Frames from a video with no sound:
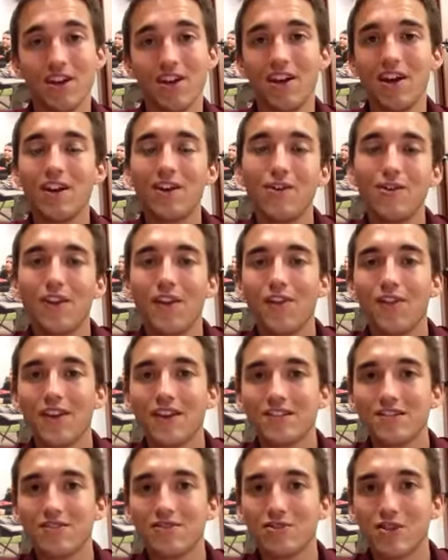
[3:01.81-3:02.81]
And note that
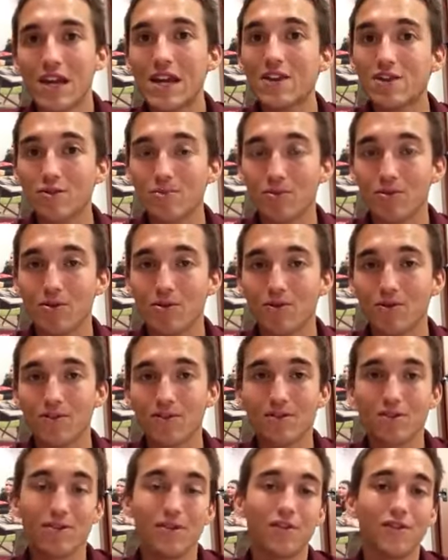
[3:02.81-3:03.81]
things are changeable.
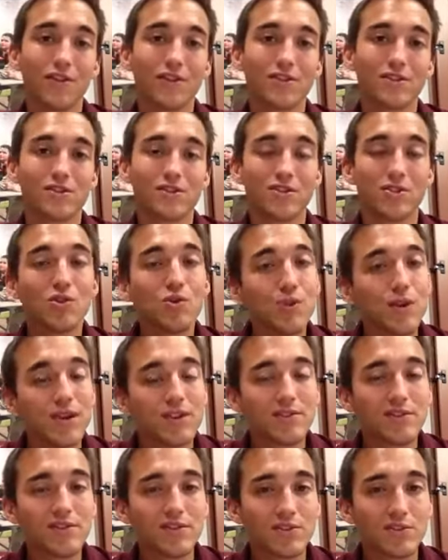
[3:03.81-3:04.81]
So the first 2
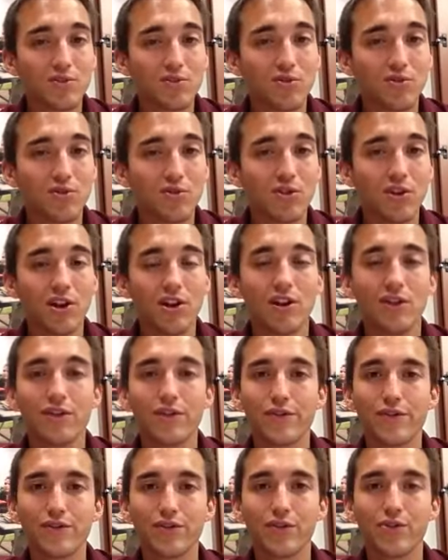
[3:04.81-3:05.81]
weeks of school,
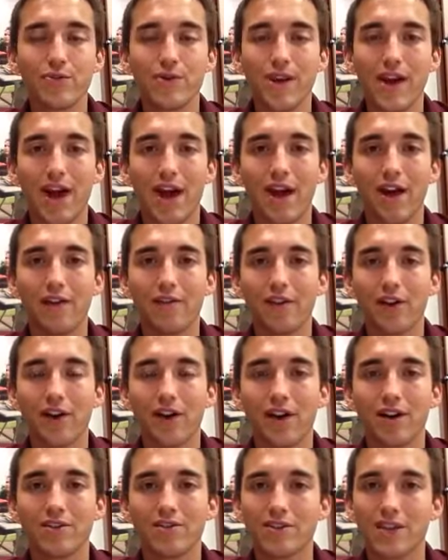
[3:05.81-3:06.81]
usually we
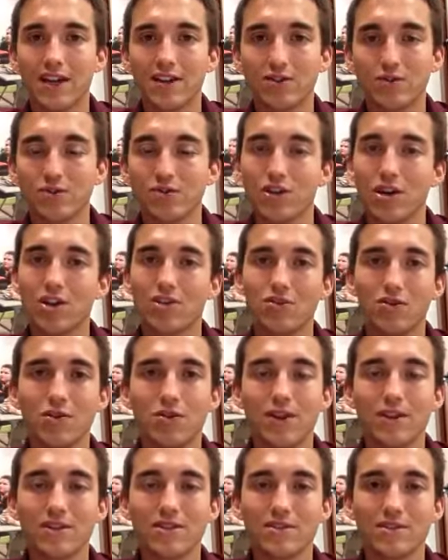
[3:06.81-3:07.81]
have schedule change
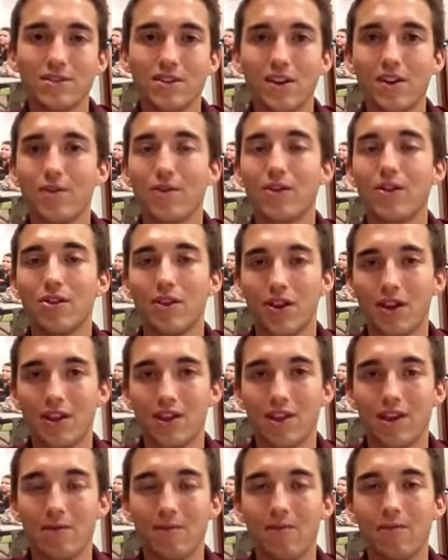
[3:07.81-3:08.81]
requests, and we look at
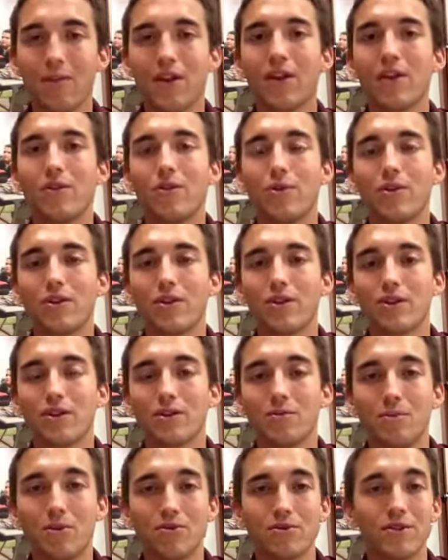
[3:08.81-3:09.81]
them. We look at
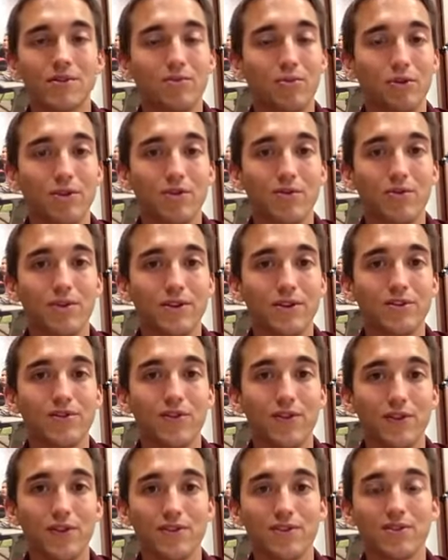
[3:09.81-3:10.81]
the most important ones
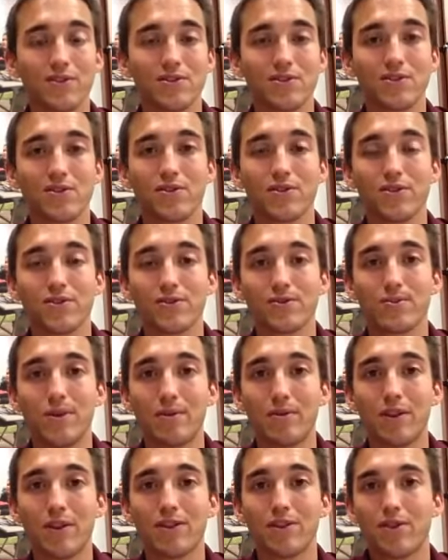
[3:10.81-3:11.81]
first, so those
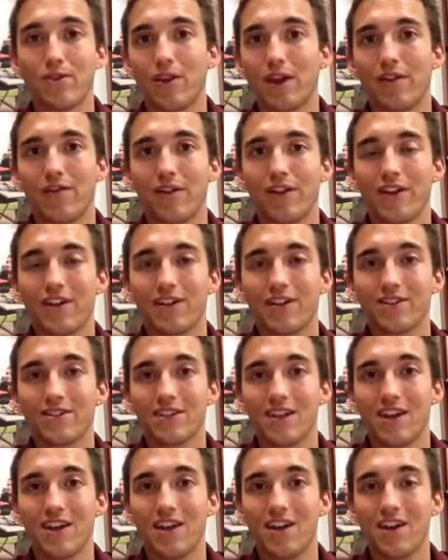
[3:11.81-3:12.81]
people that don't have, like, let's
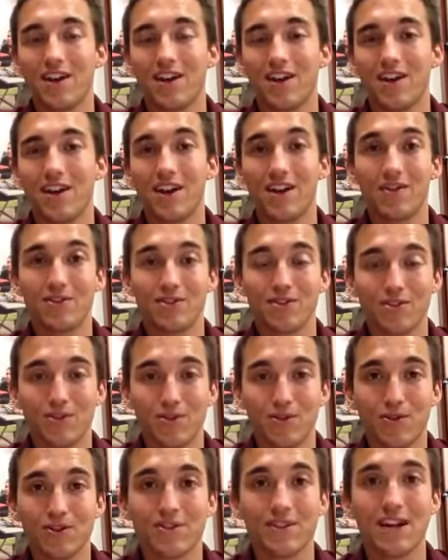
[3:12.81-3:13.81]
say, English
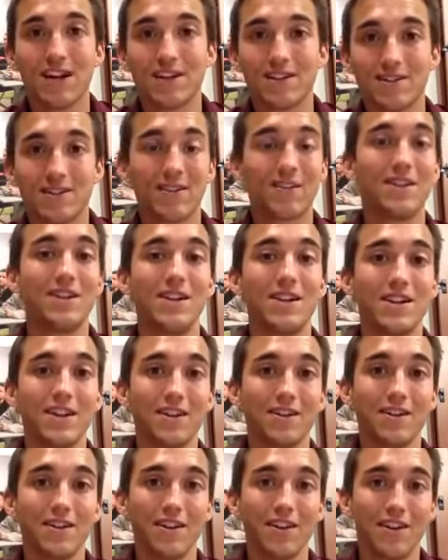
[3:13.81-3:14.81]
or science and they need
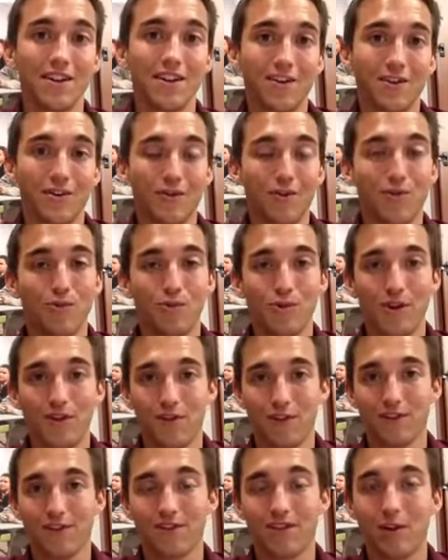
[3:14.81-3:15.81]
it, we
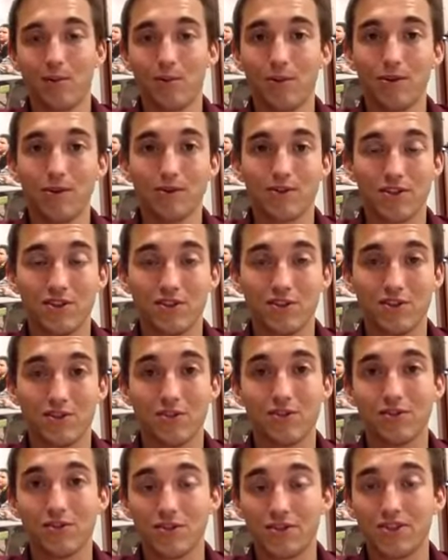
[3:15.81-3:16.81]
first help those
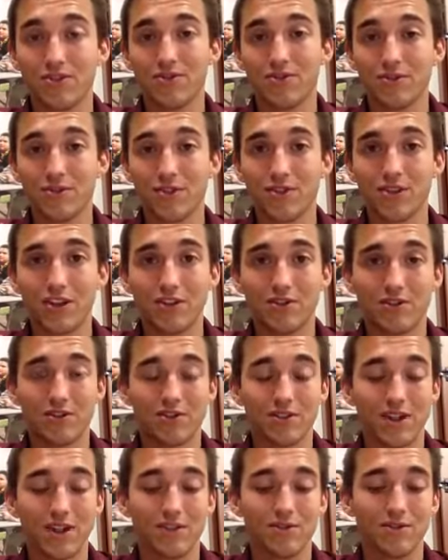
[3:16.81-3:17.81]
students to change their
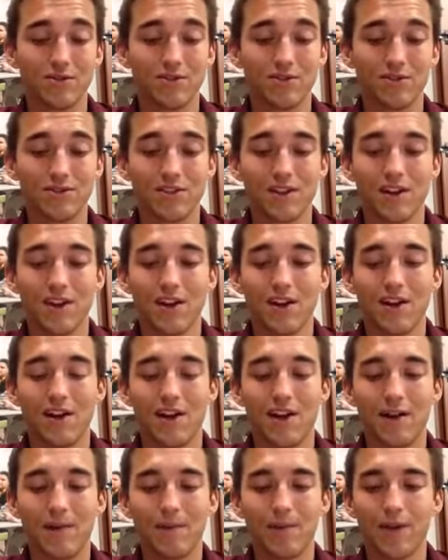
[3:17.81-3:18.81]
schedules.
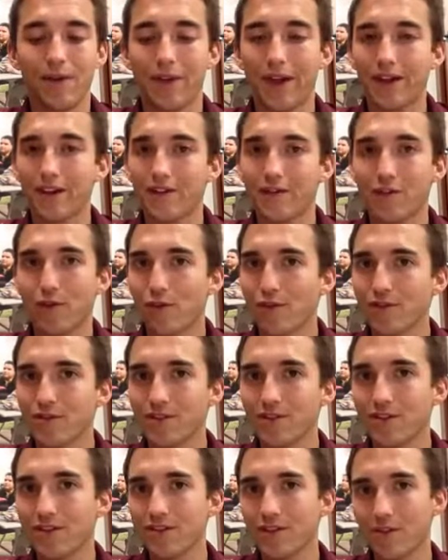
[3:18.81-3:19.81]
Elective
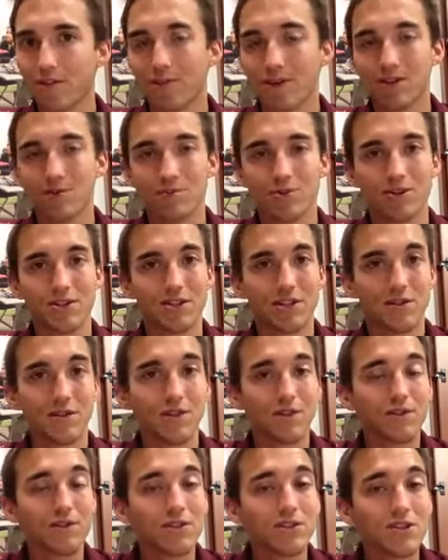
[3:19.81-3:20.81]
courses are much more
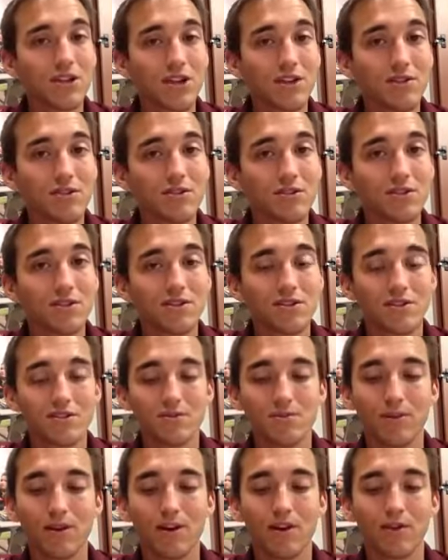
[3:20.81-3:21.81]
difficult to change,
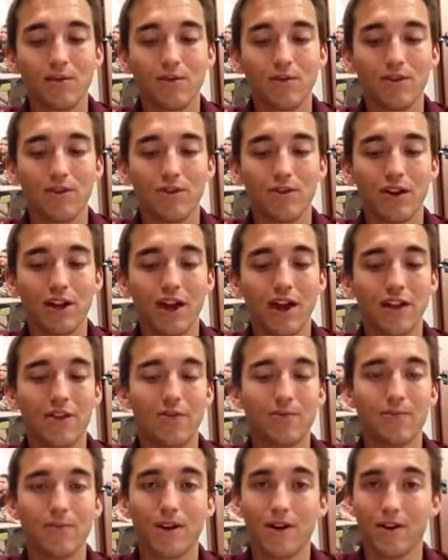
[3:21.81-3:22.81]
but we'll look at
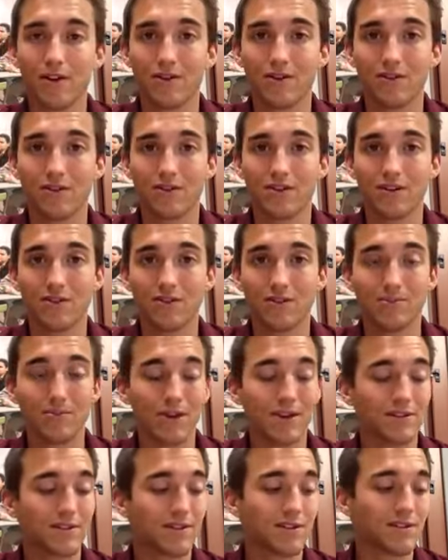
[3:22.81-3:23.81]
them on a course-to-course
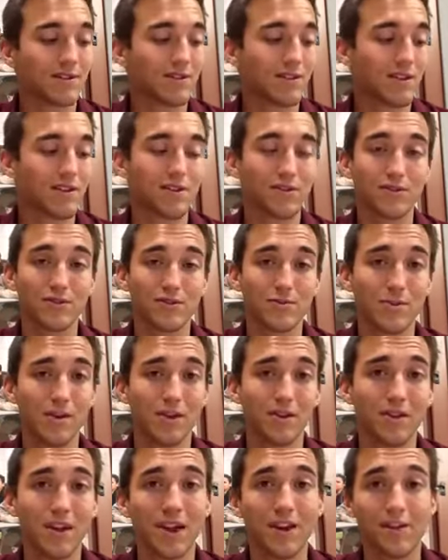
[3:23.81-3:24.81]
basis, and those would be
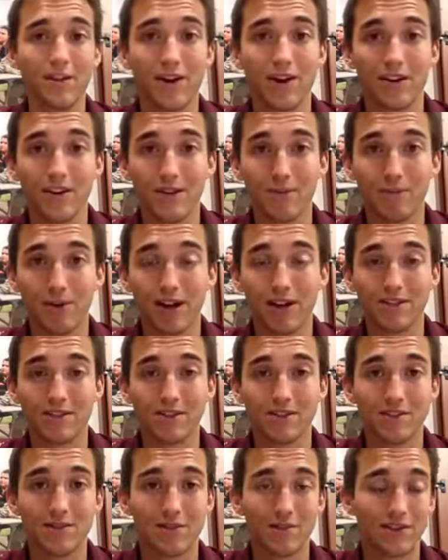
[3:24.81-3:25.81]
later on in the
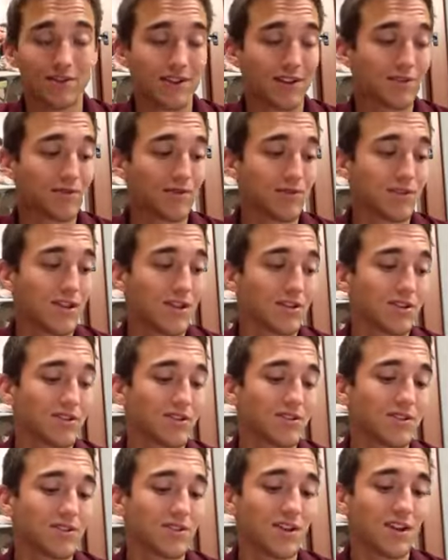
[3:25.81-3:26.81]
process of schedule
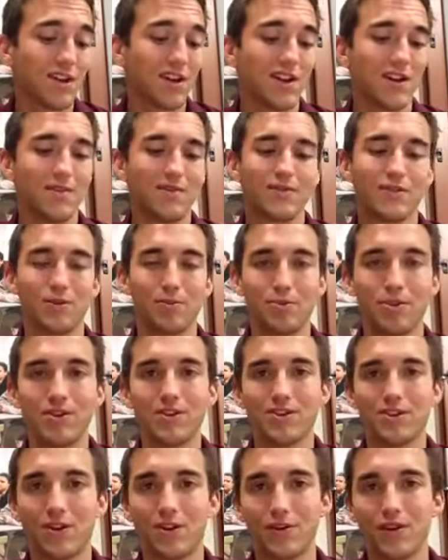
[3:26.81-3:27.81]
changes. So
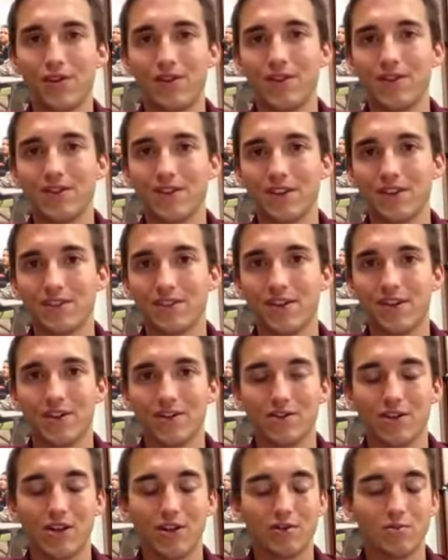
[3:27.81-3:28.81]
please note that these things are
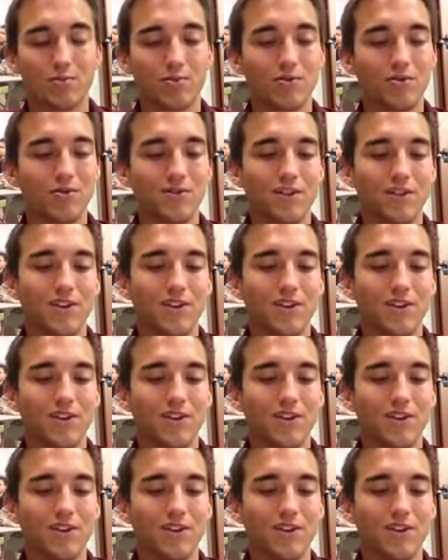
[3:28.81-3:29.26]
changeable.